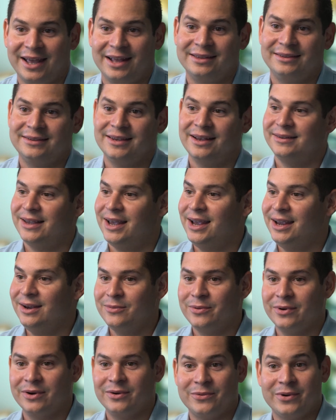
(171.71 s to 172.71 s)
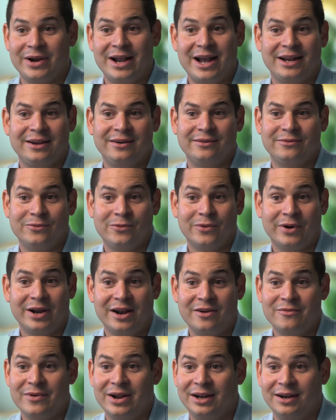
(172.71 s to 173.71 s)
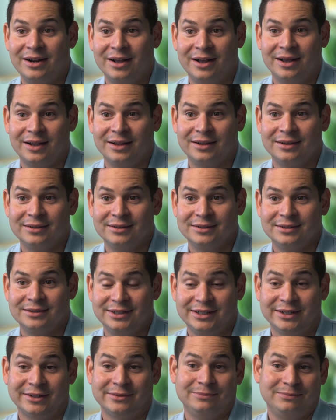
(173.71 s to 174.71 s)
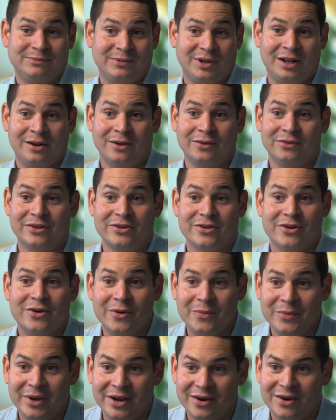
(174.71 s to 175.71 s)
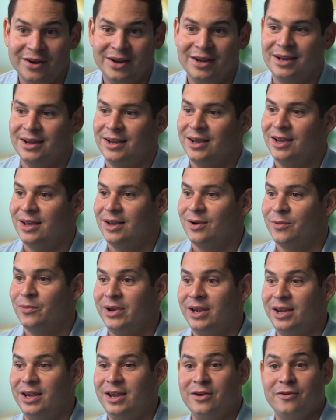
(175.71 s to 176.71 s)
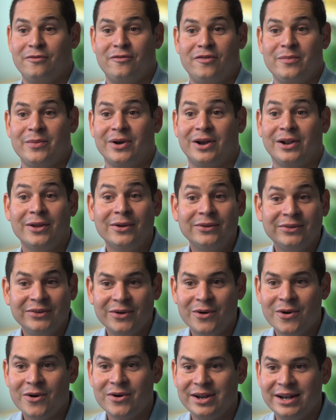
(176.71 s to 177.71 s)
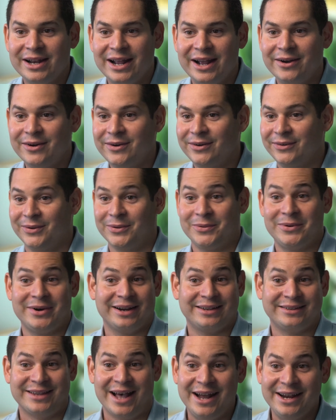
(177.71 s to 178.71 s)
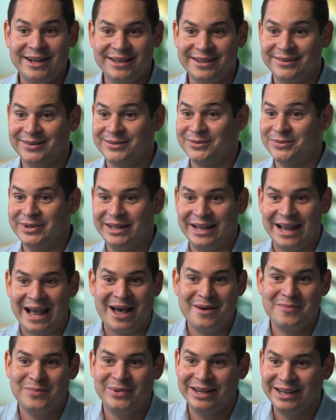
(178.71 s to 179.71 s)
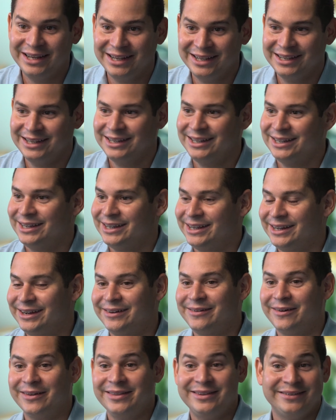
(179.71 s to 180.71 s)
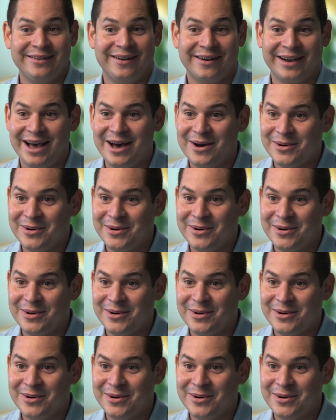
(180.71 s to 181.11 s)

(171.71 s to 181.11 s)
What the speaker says: Kent says, hey, we're getting ready to close on your home here. We hear from a closing coordinator, so we're excited. This is really happening. All these long